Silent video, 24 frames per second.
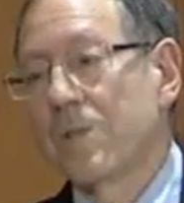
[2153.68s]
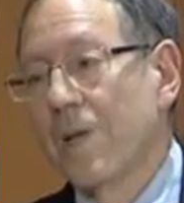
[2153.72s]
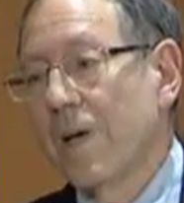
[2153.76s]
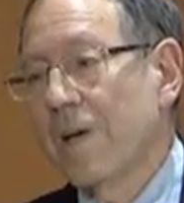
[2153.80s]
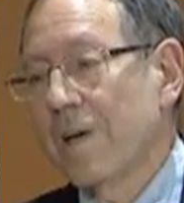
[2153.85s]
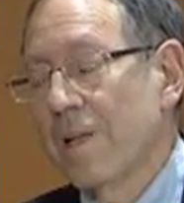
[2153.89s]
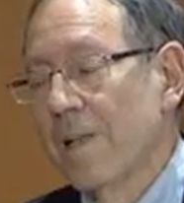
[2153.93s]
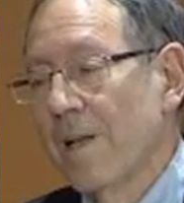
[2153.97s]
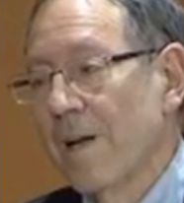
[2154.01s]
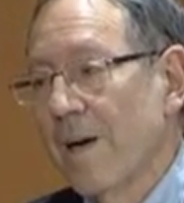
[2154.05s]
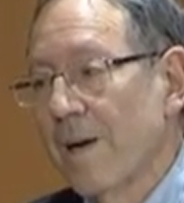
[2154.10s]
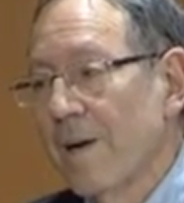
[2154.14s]

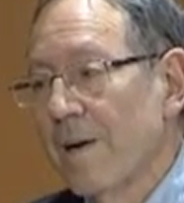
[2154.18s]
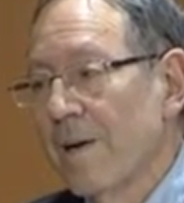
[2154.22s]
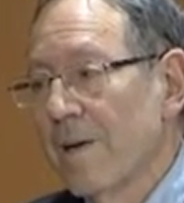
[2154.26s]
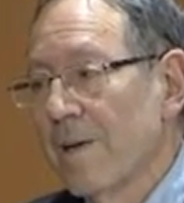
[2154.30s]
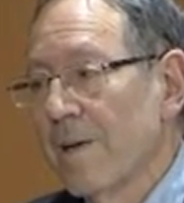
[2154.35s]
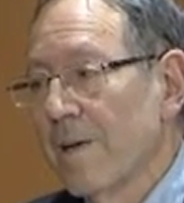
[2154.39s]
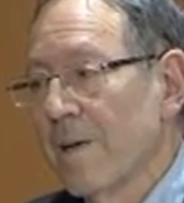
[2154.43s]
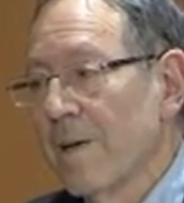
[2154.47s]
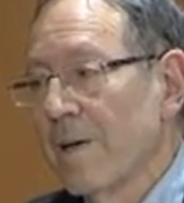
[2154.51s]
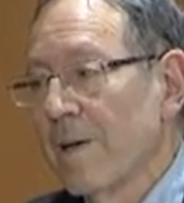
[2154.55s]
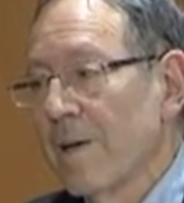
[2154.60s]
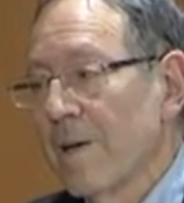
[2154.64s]
d'éclair,
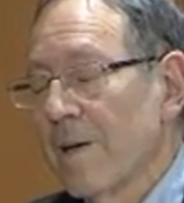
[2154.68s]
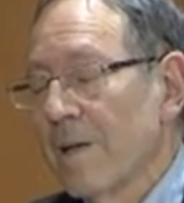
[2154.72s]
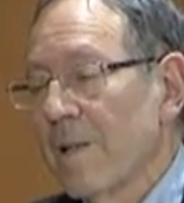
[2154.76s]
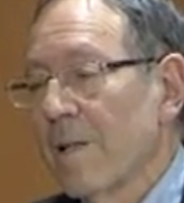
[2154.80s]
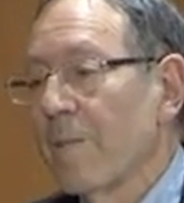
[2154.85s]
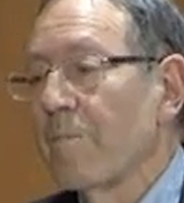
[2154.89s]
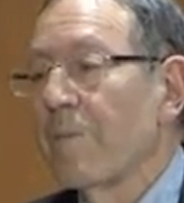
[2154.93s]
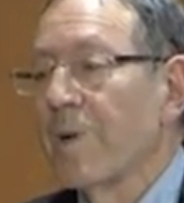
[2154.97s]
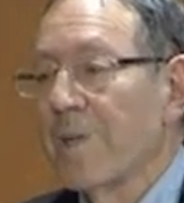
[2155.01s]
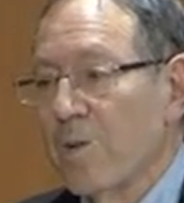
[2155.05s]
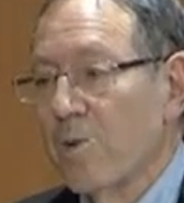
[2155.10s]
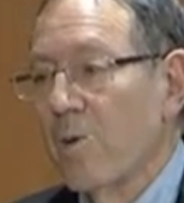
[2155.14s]
the
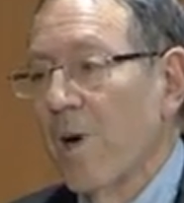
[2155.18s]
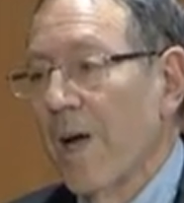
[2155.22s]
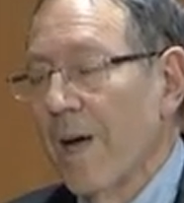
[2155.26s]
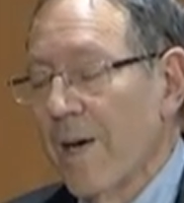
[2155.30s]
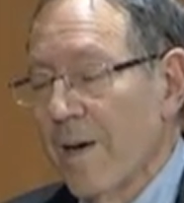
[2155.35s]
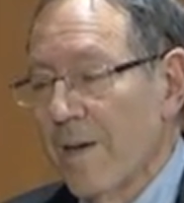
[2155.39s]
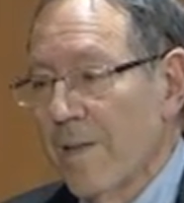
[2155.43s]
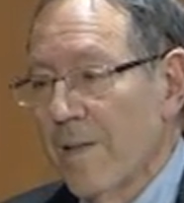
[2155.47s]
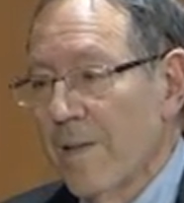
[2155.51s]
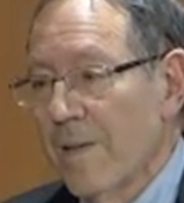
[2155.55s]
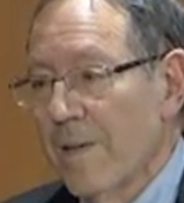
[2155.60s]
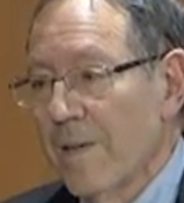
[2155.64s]

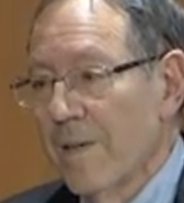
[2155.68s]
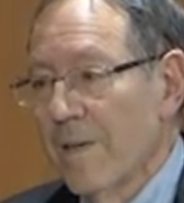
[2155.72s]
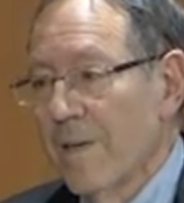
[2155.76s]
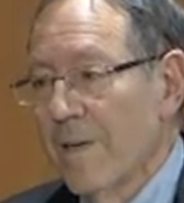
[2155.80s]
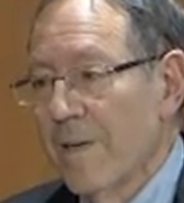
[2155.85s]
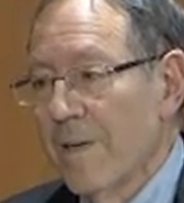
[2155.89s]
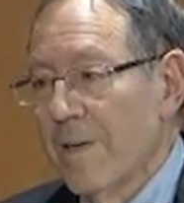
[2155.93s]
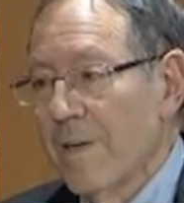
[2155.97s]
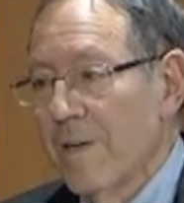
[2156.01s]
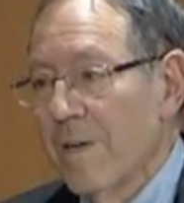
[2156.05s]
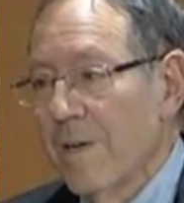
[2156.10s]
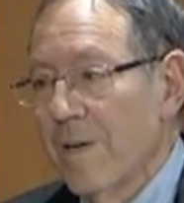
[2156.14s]
betrayal
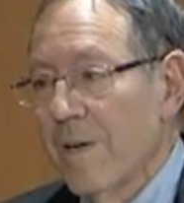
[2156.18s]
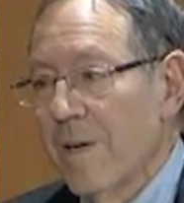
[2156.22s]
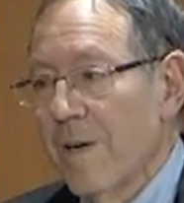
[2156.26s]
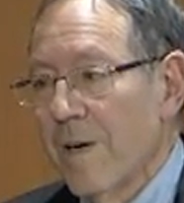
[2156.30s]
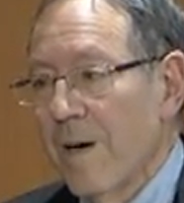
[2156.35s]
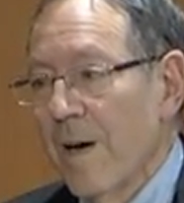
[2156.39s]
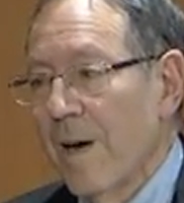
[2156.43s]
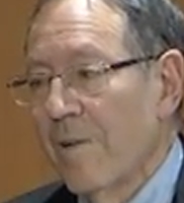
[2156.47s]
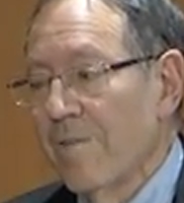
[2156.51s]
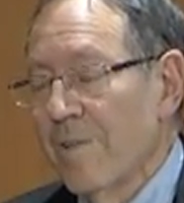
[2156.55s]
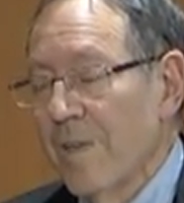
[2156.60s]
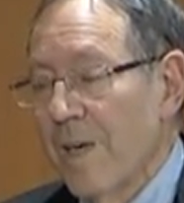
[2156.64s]

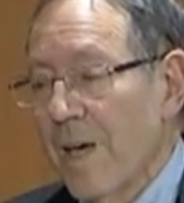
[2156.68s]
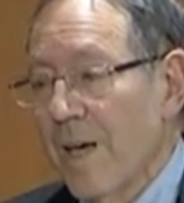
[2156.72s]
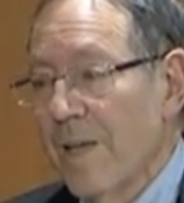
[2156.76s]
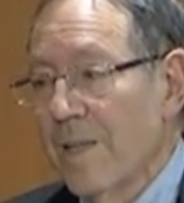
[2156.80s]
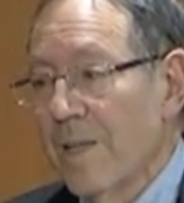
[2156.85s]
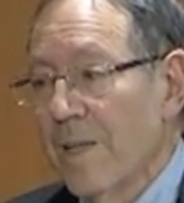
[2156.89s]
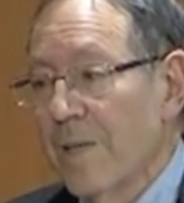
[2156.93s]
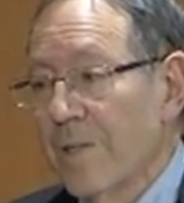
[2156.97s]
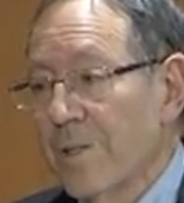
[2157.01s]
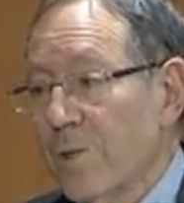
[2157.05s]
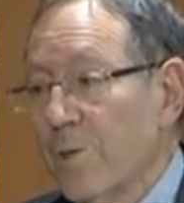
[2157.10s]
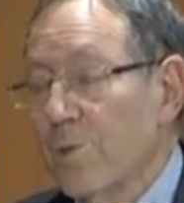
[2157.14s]
of the
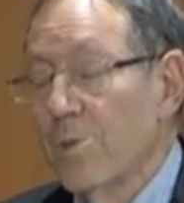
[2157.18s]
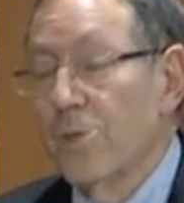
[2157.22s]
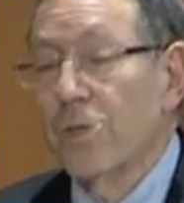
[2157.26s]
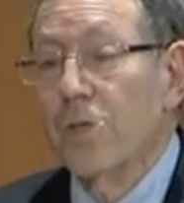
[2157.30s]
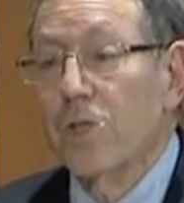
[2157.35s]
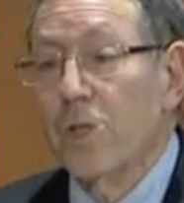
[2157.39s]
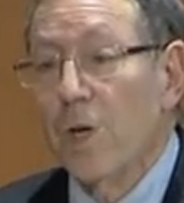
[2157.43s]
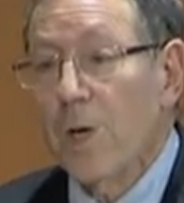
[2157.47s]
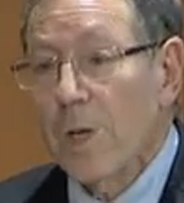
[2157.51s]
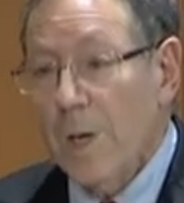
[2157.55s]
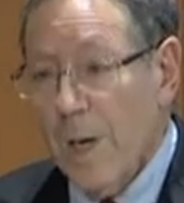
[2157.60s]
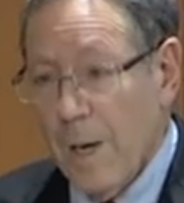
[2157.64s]
elites, who
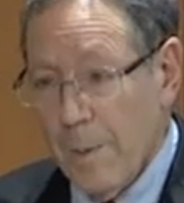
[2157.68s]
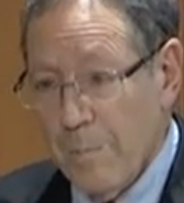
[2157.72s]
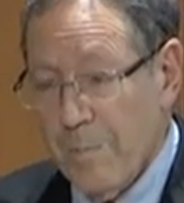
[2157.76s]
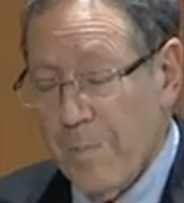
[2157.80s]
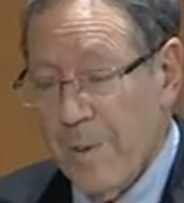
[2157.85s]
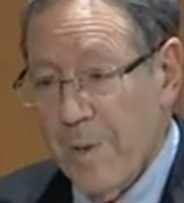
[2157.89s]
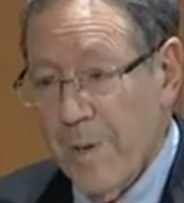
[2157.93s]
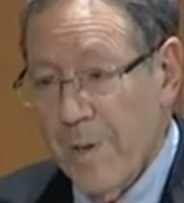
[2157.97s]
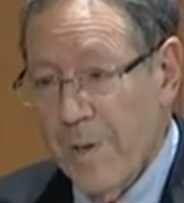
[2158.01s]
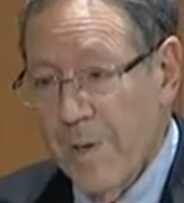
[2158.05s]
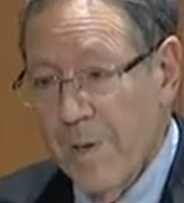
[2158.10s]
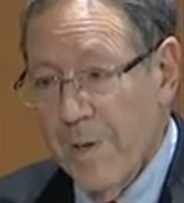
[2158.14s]
stood
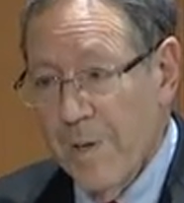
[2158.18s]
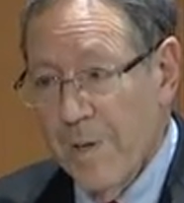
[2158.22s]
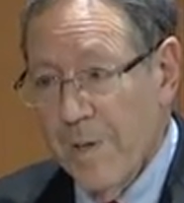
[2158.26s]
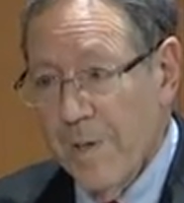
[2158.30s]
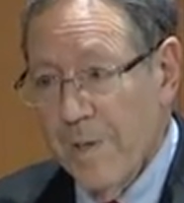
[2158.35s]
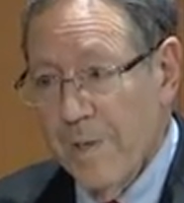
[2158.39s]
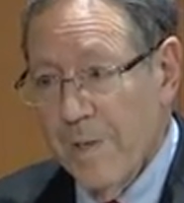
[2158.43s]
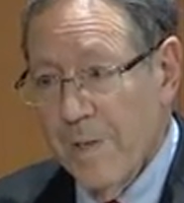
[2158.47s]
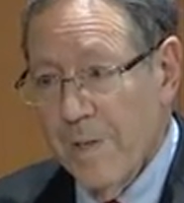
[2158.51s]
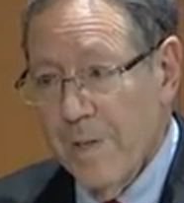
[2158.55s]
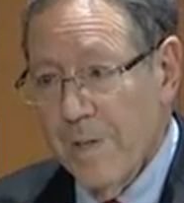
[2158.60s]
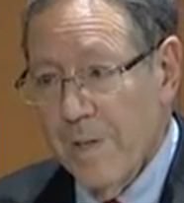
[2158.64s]
up
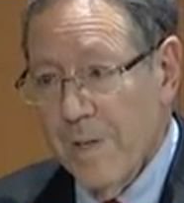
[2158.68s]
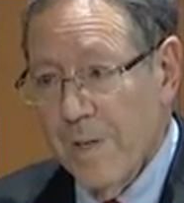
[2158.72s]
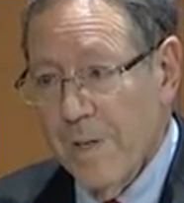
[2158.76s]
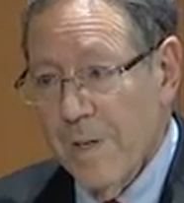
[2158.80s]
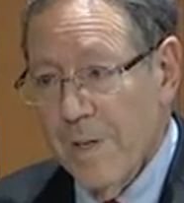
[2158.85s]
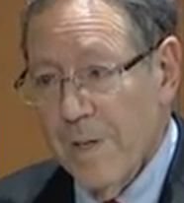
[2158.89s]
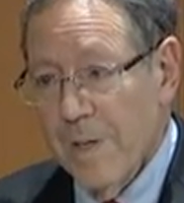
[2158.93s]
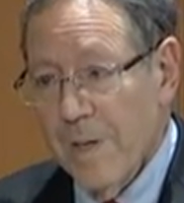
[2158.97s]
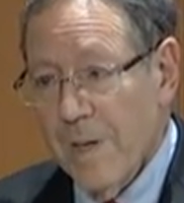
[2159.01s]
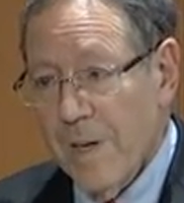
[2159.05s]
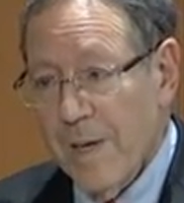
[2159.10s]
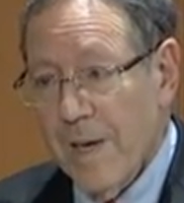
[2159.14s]

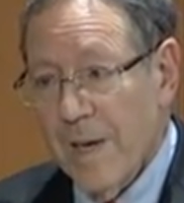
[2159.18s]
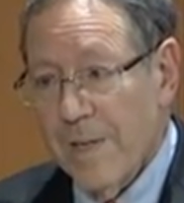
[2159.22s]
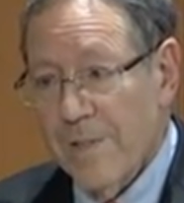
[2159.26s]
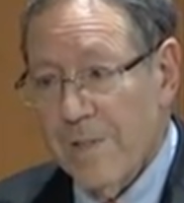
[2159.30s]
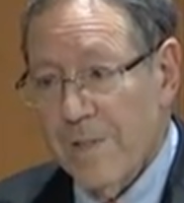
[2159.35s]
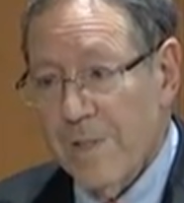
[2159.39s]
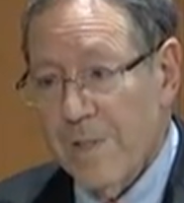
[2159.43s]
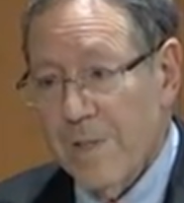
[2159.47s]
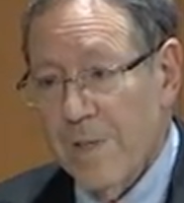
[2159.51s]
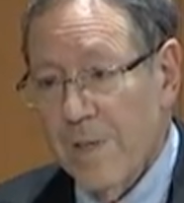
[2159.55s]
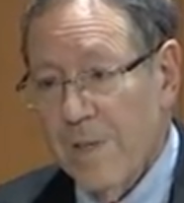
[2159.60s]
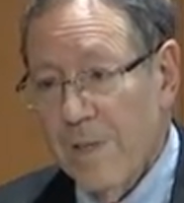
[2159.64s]

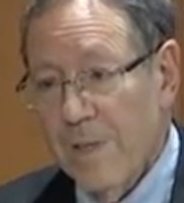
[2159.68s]
against